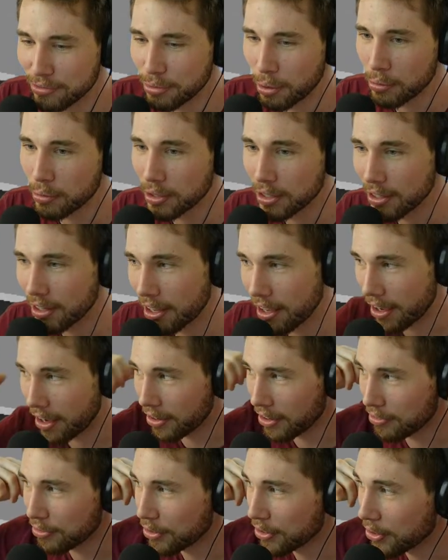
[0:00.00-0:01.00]
probably. Here, I'll
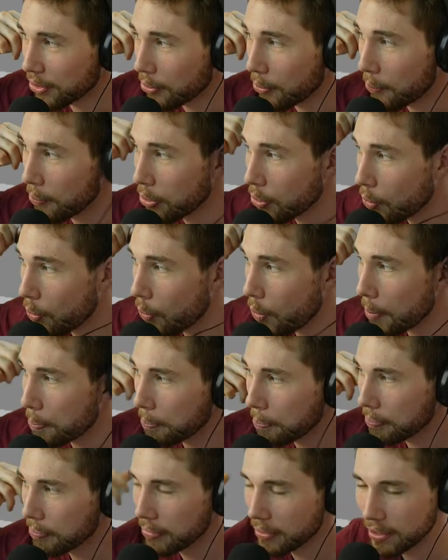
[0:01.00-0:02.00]
give you a little whoop.
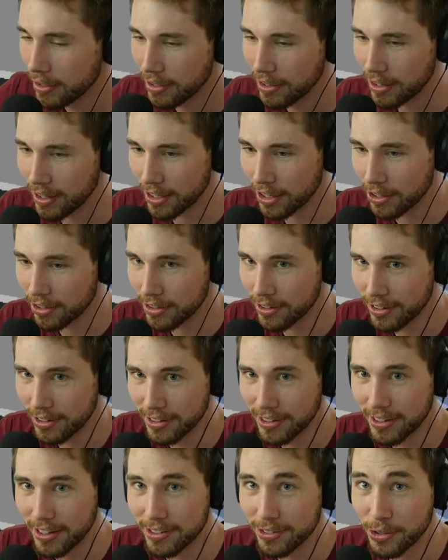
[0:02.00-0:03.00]
There you go.
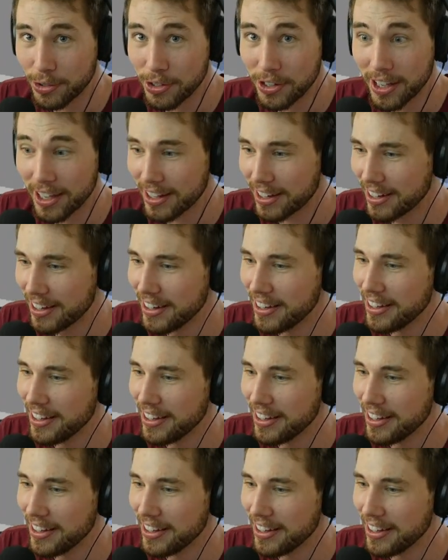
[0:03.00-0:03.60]
That's all you get.